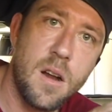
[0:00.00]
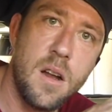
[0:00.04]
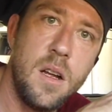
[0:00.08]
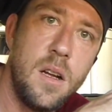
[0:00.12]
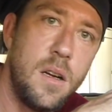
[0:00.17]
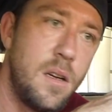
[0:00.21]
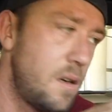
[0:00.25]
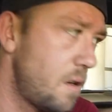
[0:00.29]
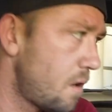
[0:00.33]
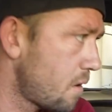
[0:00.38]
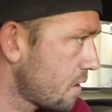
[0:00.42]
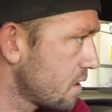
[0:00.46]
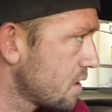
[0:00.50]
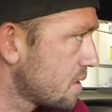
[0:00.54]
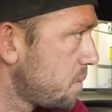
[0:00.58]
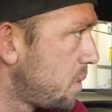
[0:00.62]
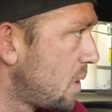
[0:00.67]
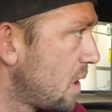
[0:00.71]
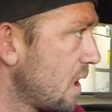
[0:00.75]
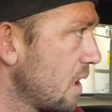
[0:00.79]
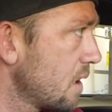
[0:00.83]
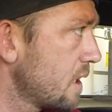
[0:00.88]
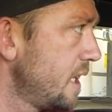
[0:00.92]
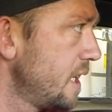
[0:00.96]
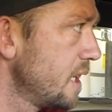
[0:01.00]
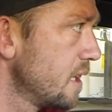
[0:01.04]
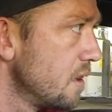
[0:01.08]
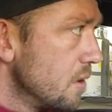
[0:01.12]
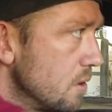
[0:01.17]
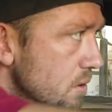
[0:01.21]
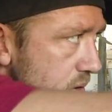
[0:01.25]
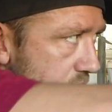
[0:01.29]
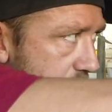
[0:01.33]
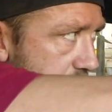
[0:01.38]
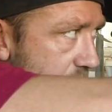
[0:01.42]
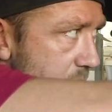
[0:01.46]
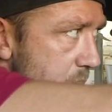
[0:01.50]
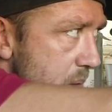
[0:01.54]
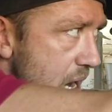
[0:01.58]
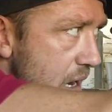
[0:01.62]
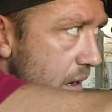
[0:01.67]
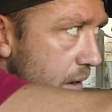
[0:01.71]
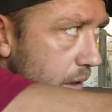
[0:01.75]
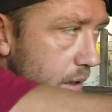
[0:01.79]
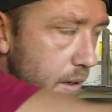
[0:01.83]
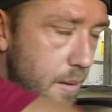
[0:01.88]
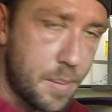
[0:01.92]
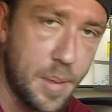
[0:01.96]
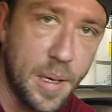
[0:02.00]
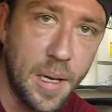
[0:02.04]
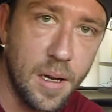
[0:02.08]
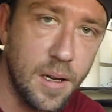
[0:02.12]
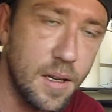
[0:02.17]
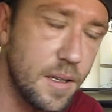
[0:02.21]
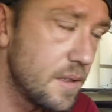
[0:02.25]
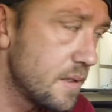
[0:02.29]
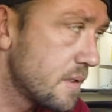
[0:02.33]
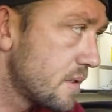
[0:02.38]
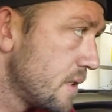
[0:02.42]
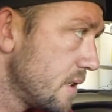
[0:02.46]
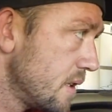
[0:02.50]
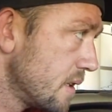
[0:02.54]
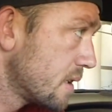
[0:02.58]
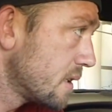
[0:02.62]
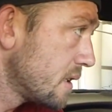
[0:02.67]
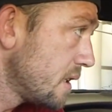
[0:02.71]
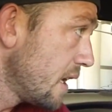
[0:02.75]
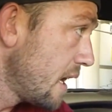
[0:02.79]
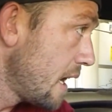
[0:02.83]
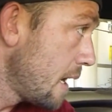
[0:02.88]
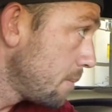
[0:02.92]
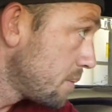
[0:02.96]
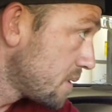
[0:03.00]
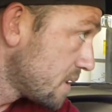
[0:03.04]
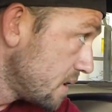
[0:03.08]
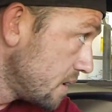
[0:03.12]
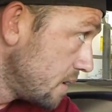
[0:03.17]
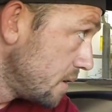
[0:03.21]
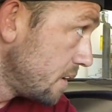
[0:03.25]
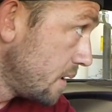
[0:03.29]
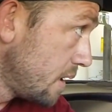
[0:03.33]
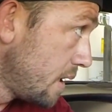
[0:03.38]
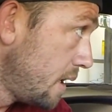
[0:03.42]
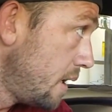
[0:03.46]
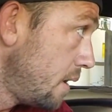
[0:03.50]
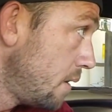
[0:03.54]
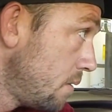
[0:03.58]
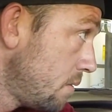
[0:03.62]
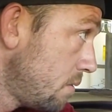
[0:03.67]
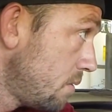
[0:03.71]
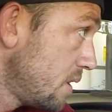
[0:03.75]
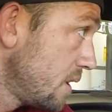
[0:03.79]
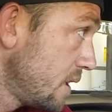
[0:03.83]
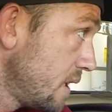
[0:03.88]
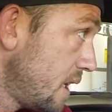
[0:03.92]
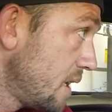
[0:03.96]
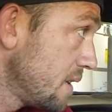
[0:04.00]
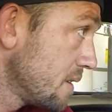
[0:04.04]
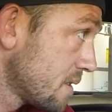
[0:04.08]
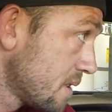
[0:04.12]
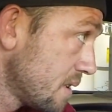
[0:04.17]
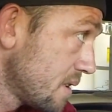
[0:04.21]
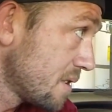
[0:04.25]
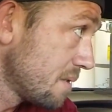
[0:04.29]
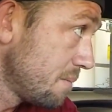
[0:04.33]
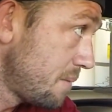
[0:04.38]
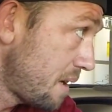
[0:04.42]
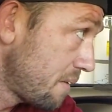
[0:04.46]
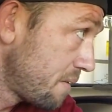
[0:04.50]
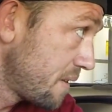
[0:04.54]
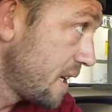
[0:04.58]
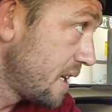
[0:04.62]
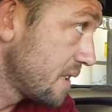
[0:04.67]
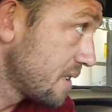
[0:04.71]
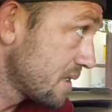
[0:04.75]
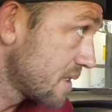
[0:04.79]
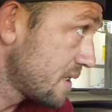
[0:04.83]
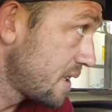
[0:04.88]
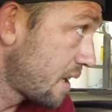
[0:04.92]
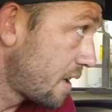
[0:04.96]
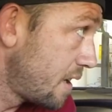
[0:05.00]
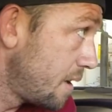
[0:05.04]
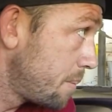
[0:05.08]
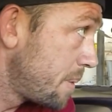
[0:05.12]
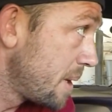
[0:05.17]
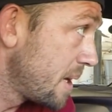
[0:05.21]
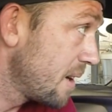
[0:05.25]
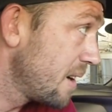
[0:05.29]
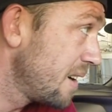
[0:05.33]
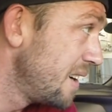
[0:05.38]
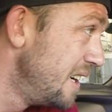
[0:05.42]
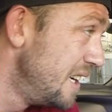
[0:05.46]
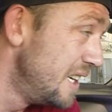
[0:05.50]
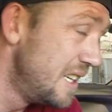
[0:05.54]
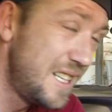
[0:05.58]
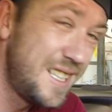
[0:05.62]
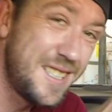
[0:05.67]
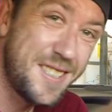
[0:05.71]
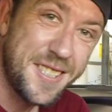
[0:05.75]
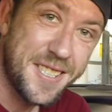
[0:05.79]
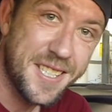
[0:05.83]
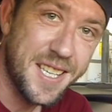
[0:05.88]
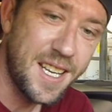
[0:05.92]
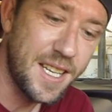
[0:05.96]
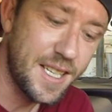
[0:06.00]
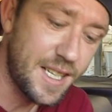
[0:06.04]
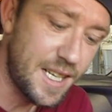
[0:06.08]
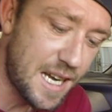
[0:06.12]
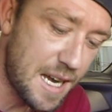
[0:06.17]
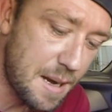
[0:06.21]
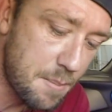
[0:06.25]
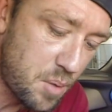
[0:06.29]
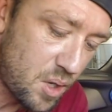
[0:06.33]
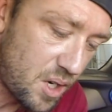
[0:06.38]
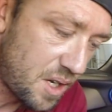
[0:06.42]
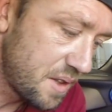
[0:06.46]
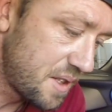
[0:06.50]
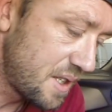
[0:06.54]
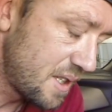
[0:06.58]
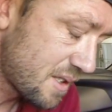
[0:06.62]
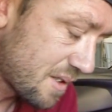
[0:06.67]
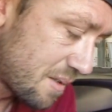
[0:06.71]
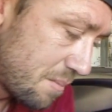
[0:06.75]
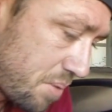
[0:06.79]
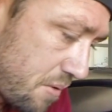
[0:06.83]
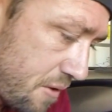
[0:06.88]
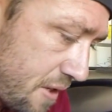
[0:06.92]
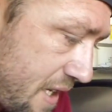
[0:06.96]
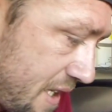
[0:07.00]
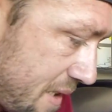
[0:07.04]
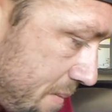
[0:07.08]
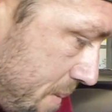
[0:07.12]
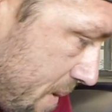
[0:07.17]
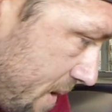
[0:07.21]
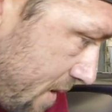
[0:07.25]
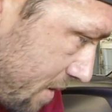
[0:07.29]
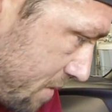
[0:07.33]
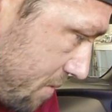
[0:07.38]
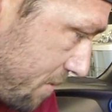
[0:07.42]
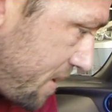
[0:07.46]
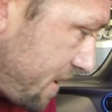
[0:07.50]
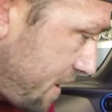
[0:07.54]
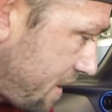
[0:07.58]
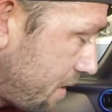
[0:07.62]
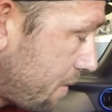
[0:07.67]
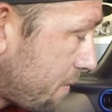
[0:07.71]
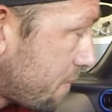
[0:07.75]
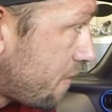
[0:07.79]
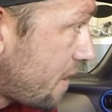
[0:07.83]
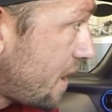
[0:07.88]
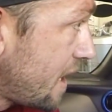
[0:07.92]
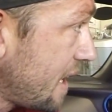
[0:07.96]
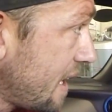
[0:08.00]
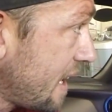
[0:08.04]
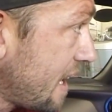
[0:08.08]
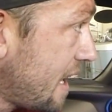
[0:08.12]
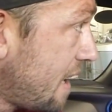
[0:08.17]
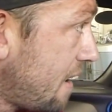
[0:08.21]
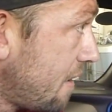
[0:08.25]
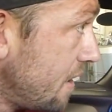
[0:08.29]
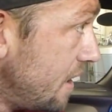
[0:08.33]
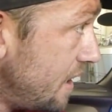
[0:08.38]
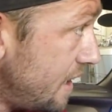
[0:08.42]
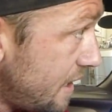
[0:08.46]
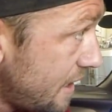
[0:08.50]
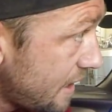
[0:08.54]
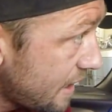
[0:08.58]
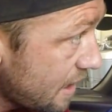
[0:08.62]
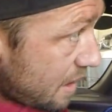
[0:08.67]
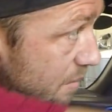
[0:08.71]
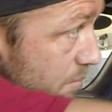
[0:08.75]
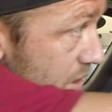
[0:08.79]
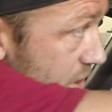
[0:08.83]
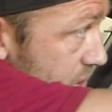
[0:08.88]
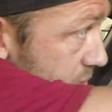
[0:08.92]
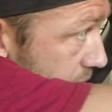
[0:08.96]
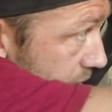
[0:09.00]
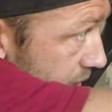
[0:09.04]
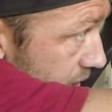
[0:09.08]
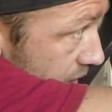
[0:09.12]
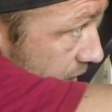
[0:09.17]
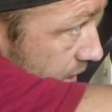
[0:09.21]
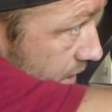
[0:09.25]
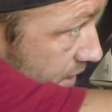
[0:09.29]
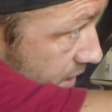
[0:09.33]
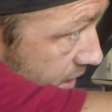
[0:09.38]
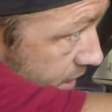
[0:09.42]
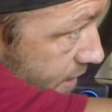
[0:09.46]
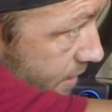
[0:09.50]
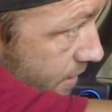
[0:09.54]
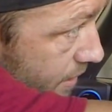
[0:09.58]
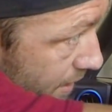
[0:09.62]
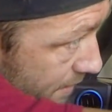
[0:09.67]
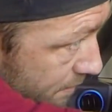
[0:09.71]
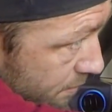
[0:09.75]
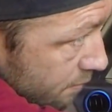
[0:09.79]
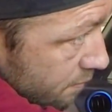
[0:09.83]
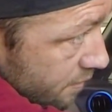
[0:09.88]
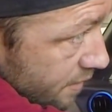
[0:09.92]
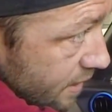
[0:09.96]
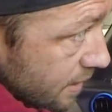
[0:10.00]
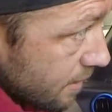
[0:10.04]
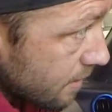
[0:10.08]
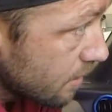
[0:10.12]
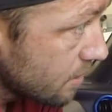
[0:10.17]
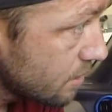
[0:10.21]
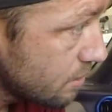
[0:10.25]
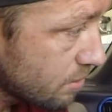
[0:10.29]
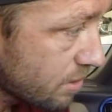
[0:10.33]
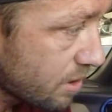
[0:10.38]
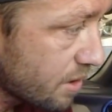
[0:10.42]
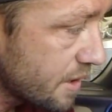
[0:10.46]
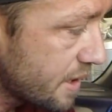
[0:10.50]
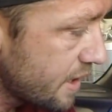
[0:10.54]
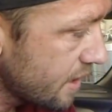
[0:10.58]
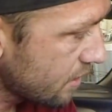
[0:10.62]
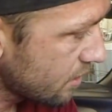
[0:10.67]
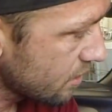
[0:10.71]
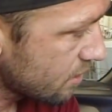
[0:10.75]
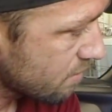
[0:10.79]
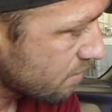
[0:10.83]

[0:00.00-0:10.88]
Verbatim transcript: harness bar kind of loosely mounted up here. You can see the clamps and whatnot, system I've got to set up here. Just kind of eyeballed this in place because we need to find out how much we need to cut off of here in order to get the